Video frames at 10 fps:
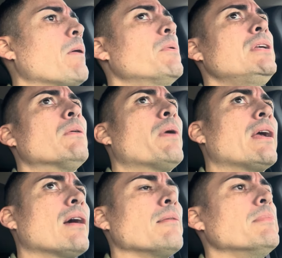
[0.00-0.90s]
We need to
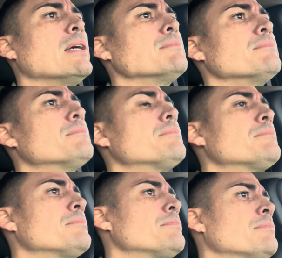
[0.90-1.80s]
wake up, man.
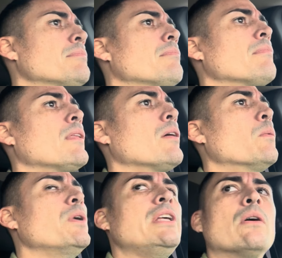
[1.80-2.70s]

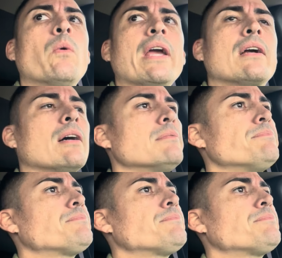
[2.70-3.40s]
We need to wake up.